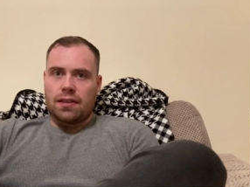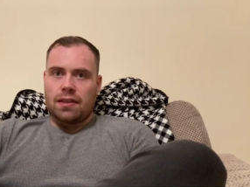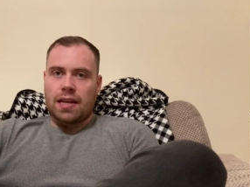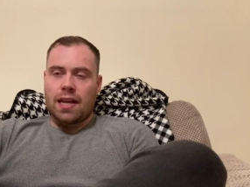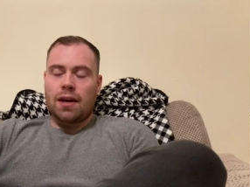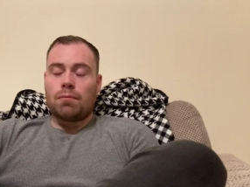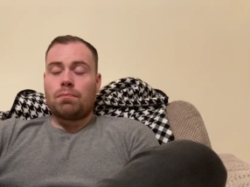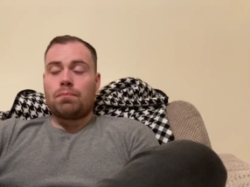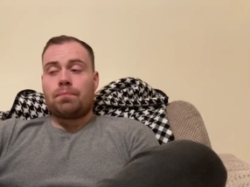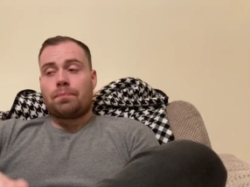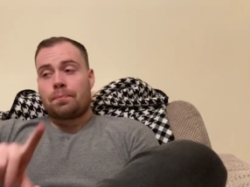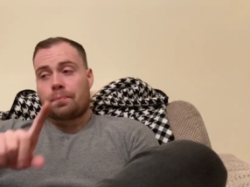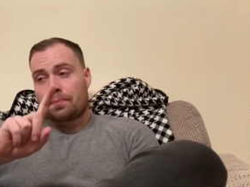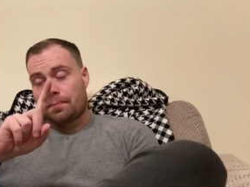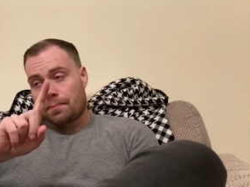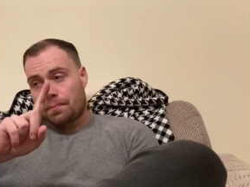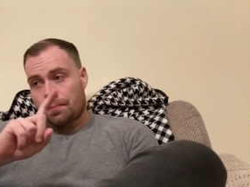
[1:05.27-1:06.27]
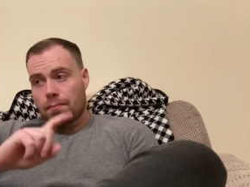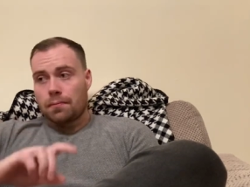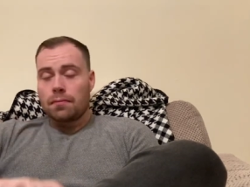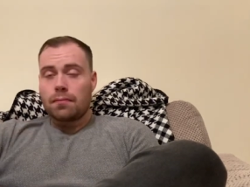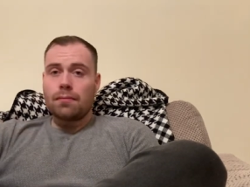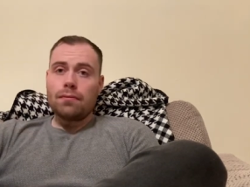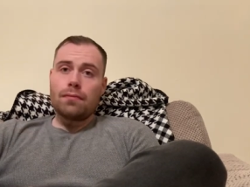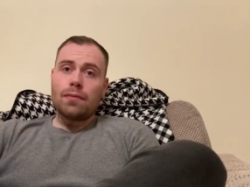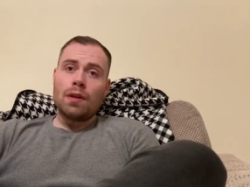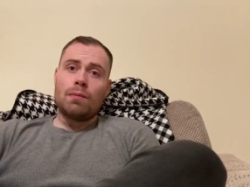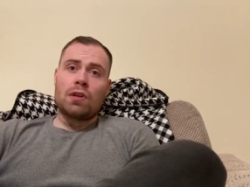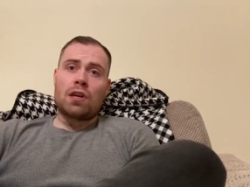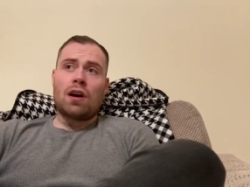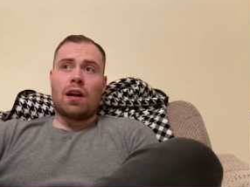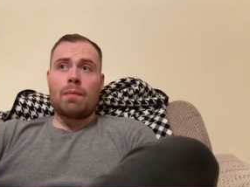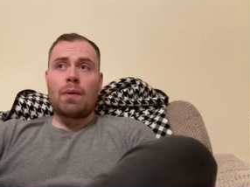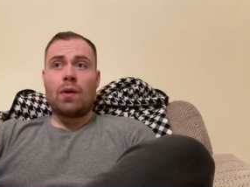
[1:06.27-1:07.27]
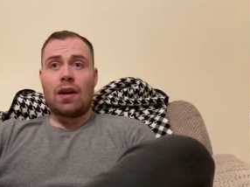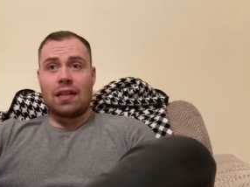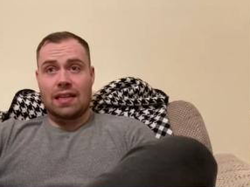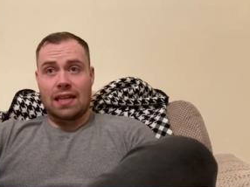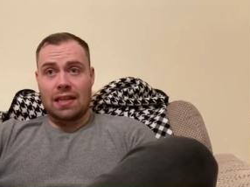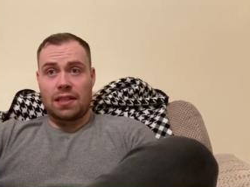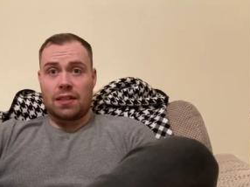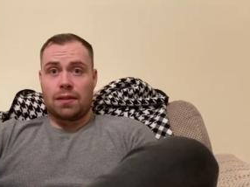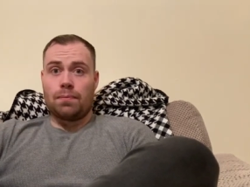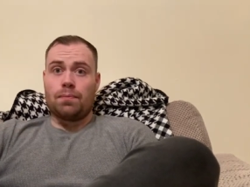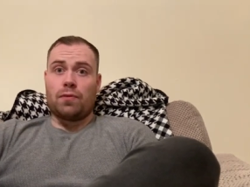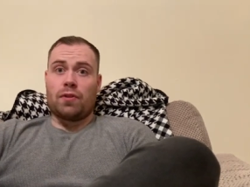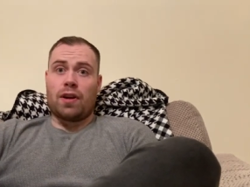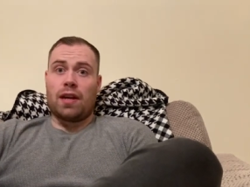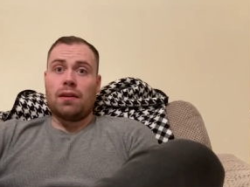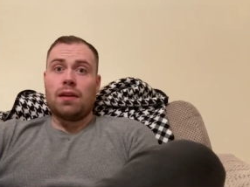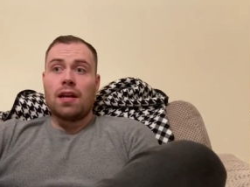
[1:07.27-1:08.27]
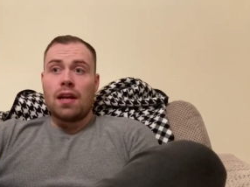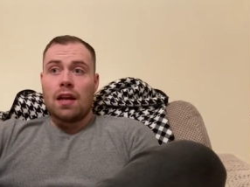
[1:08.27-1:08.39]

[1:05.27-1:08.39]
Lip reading: Now, I'm going to call him out on this, all right?